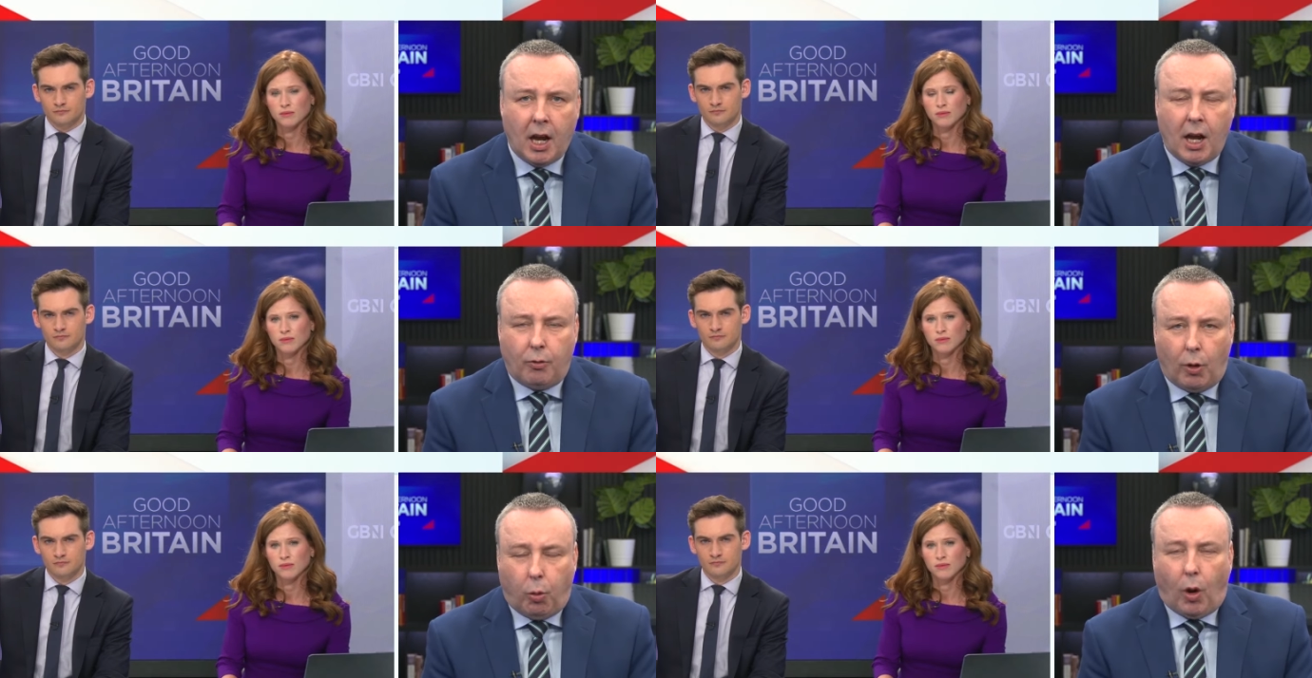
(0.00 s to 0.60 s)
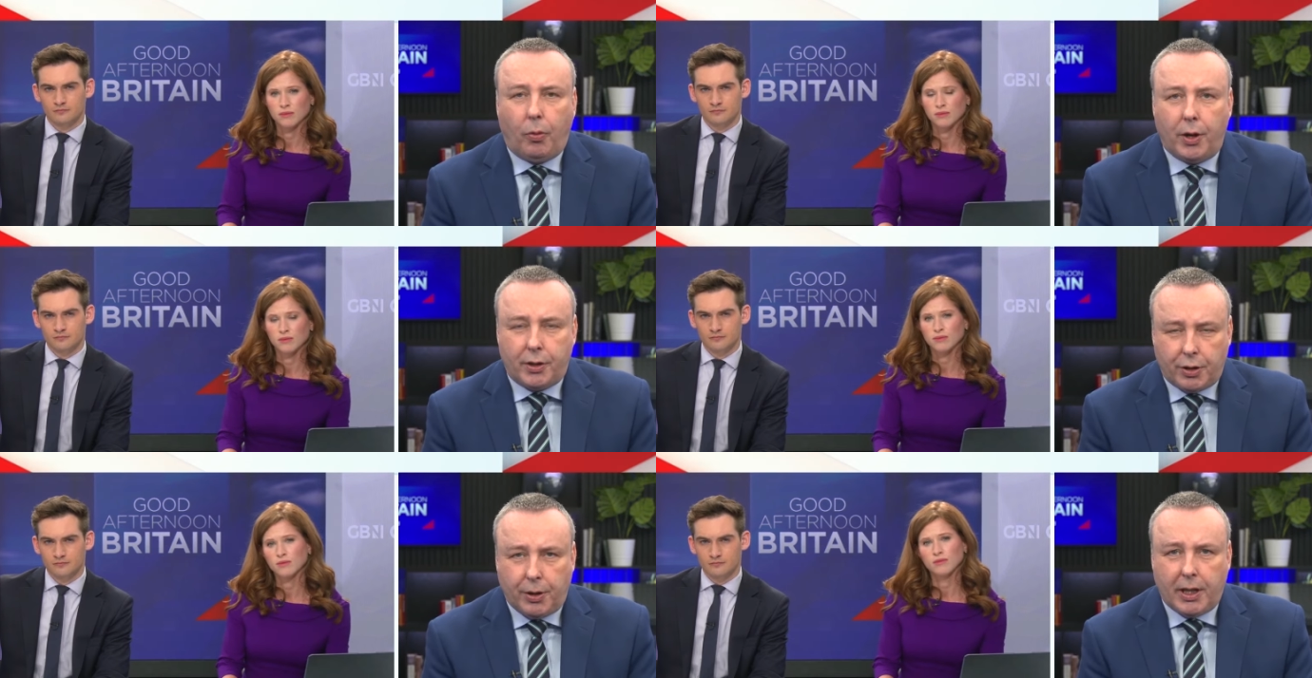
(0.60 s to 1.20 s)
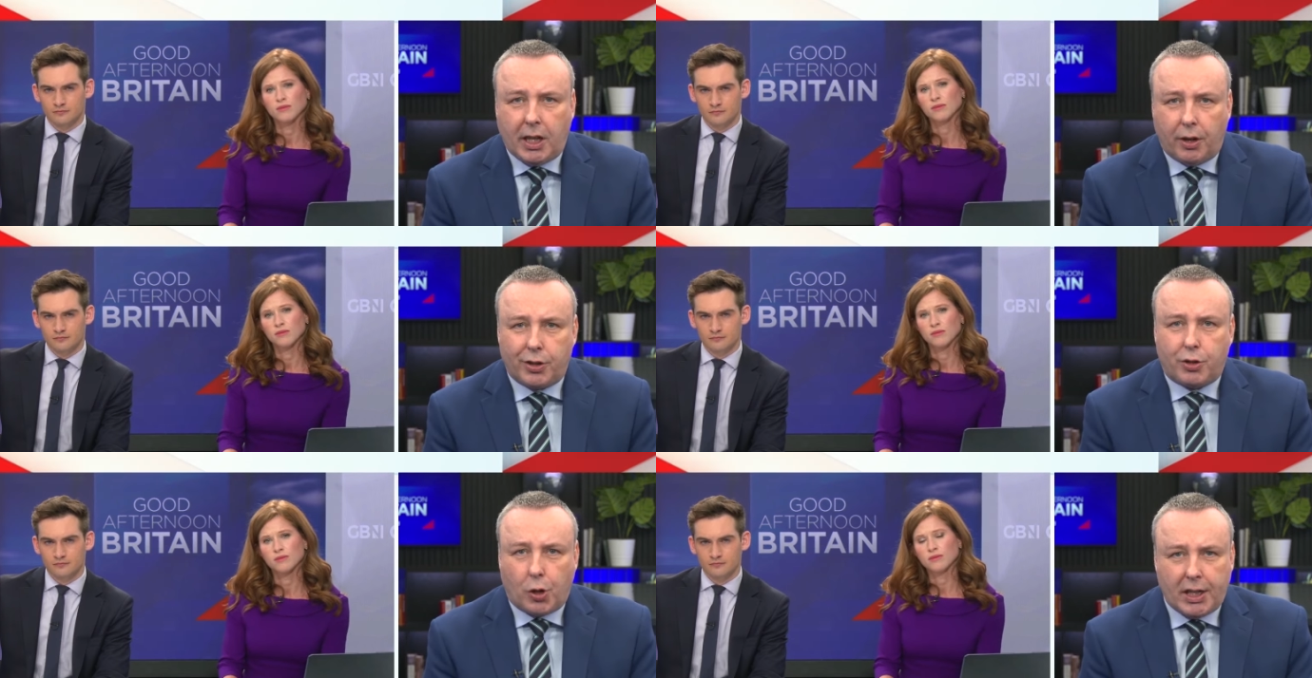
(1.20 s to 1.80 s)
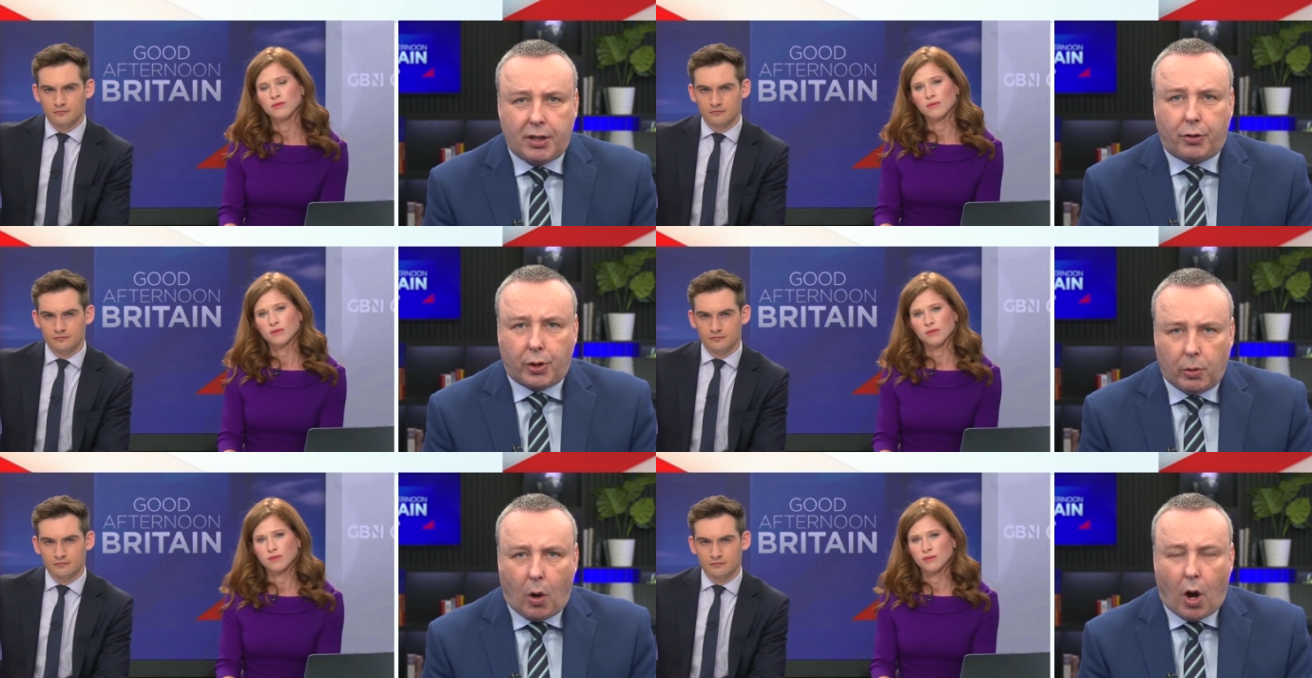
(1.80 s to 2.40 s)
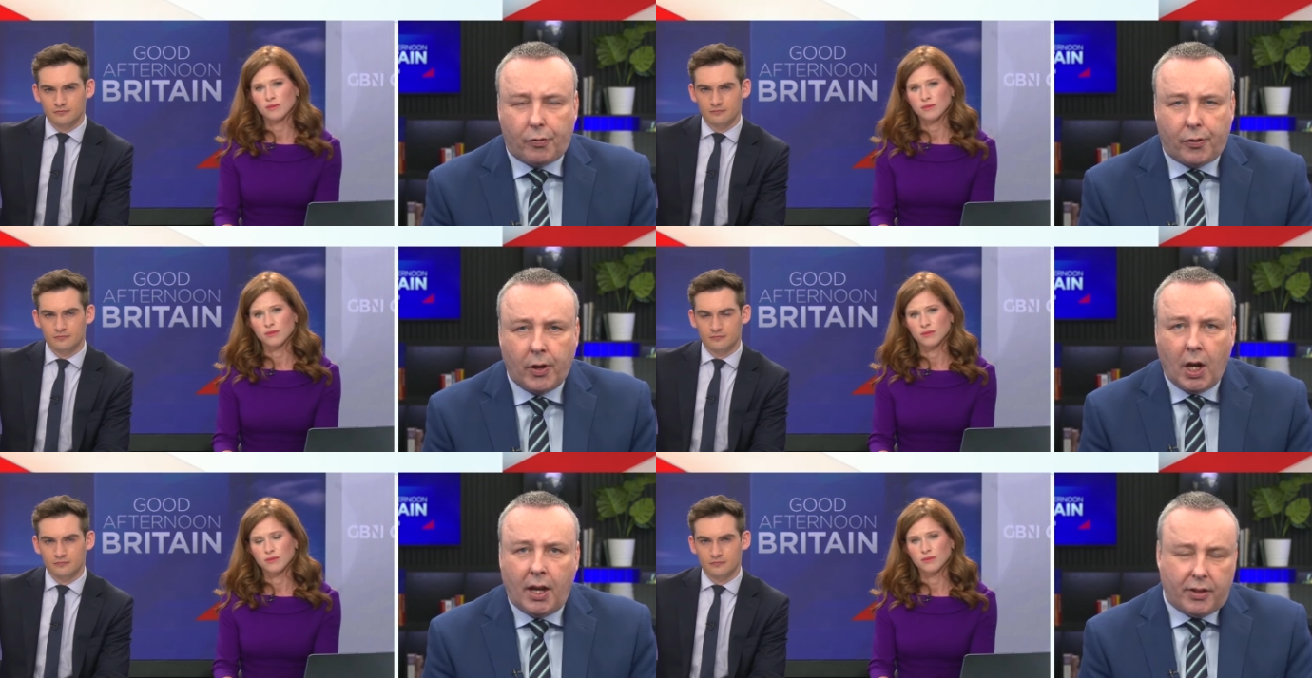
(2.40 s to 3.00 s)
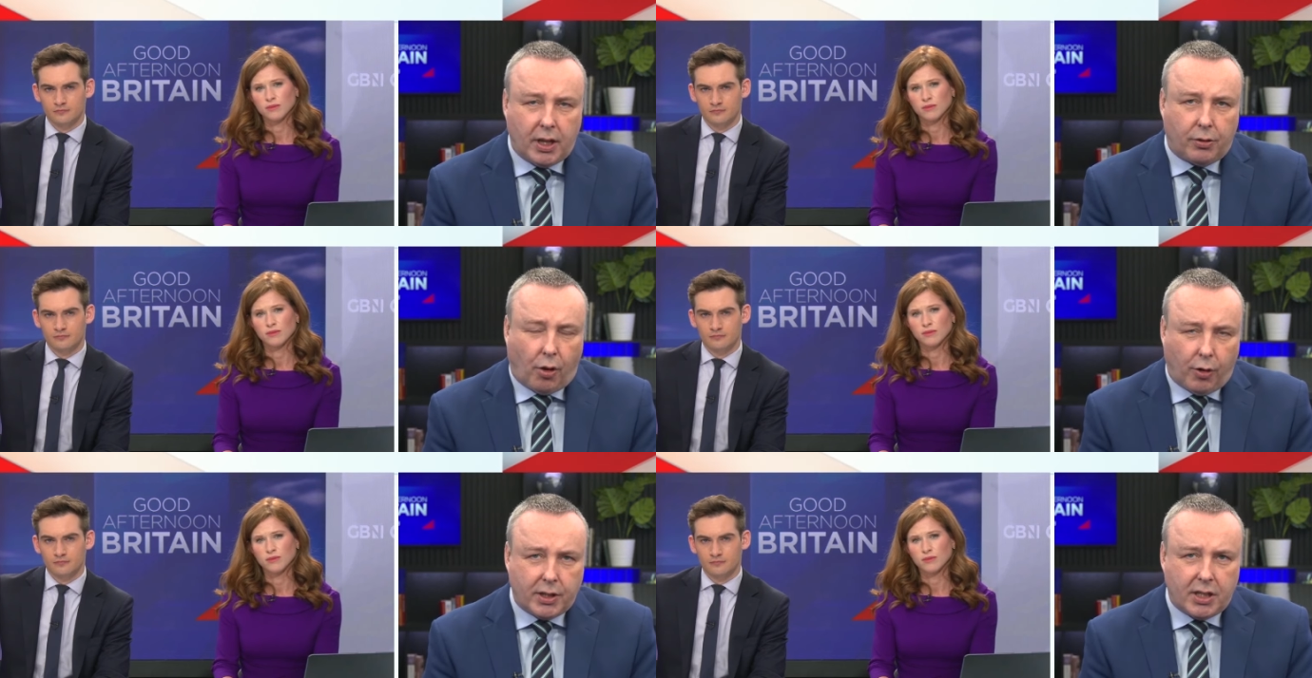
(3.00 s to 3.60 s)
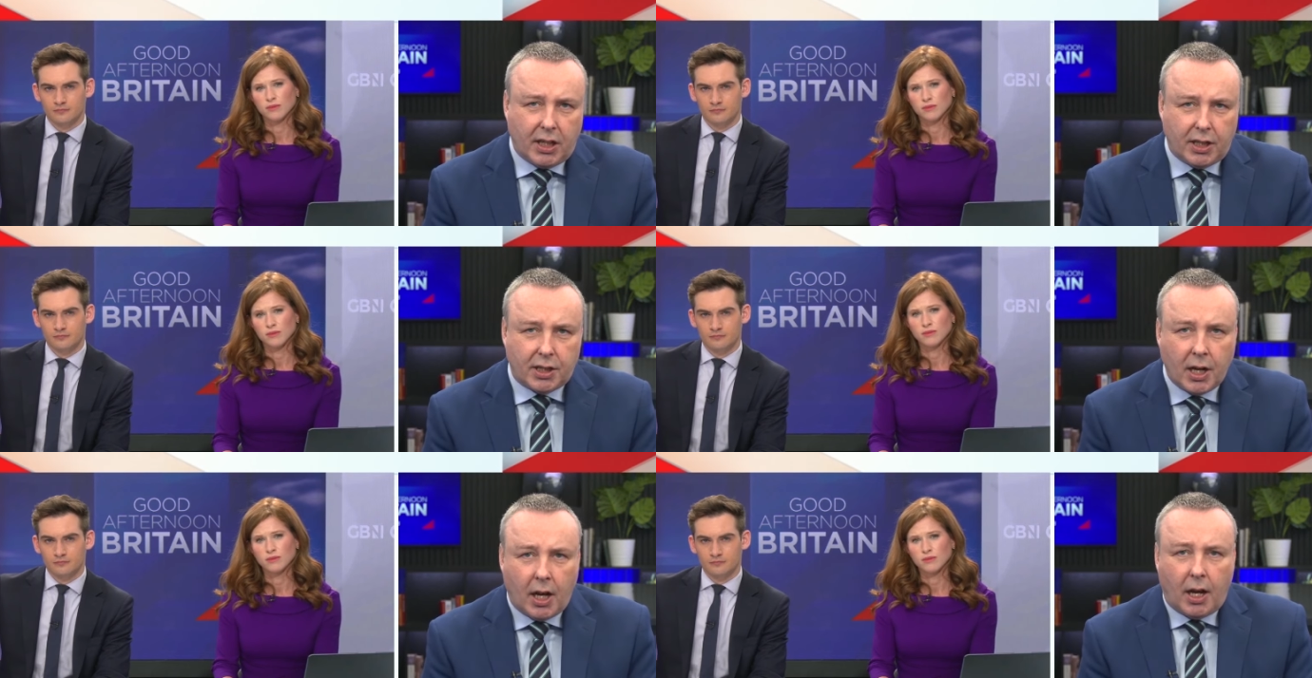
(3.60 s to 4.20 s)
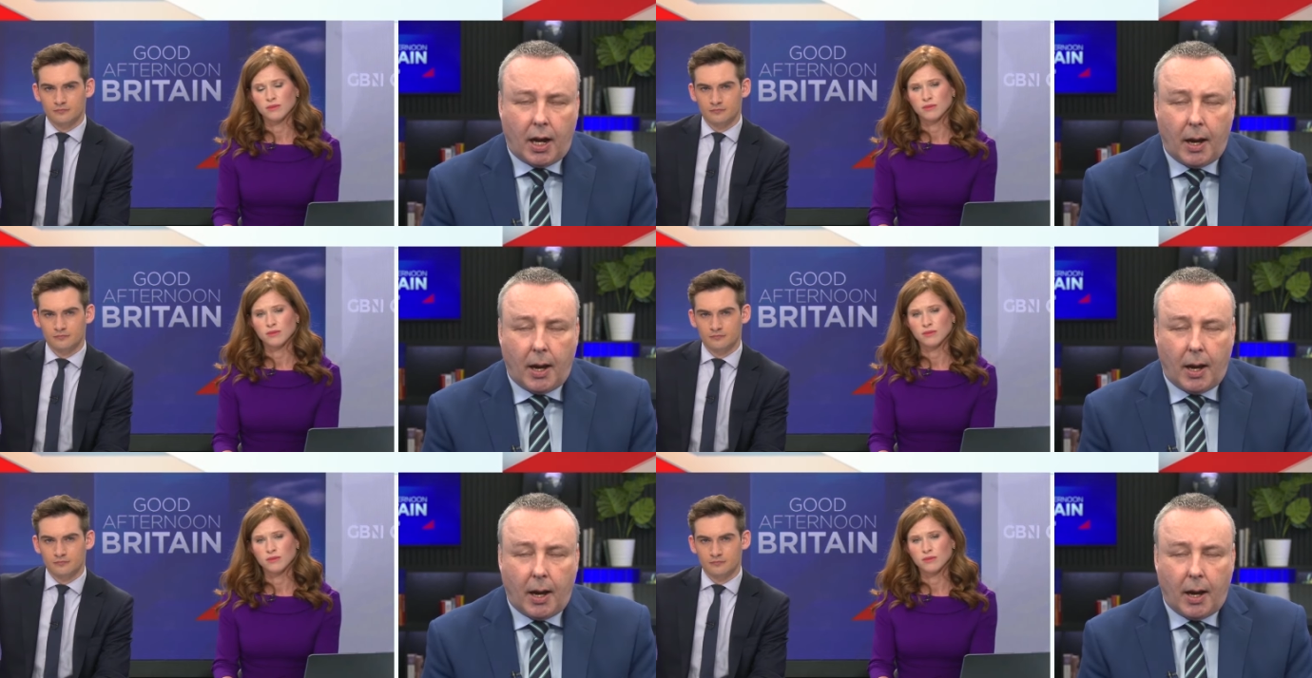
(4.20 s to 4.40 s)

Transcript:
Speaker 1: that what they're doing here is trying to throw off the authorities uh,